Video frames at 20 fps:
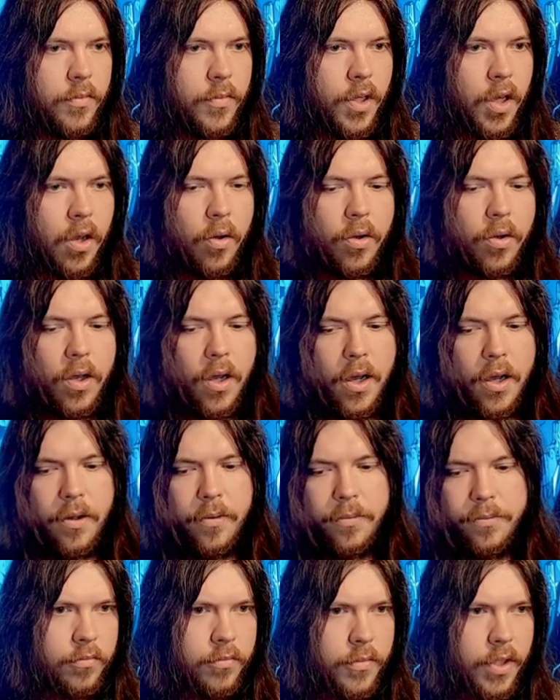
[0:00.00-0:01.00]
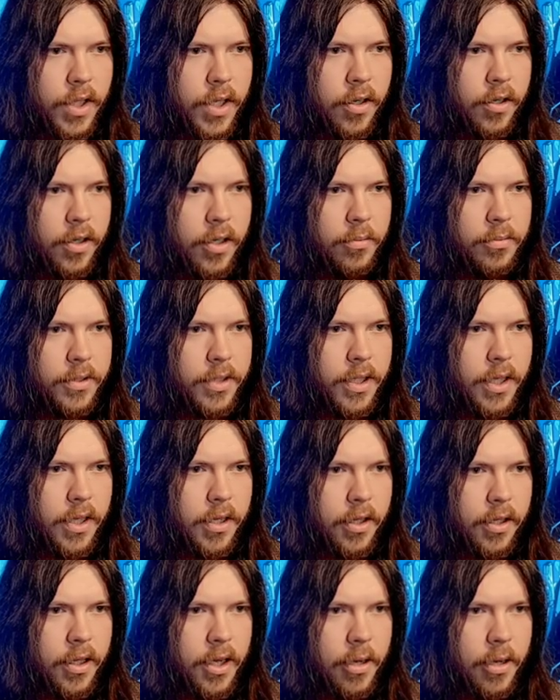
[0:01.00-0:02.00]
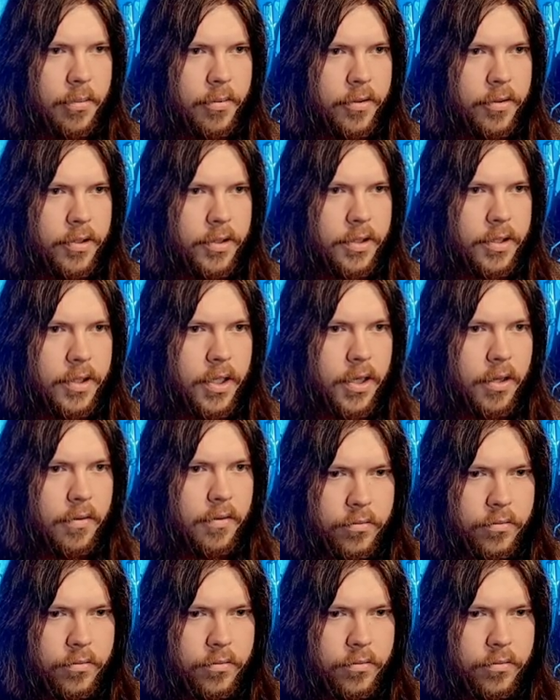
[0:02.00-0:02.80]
Okay. Here comes the helicopters and stuff.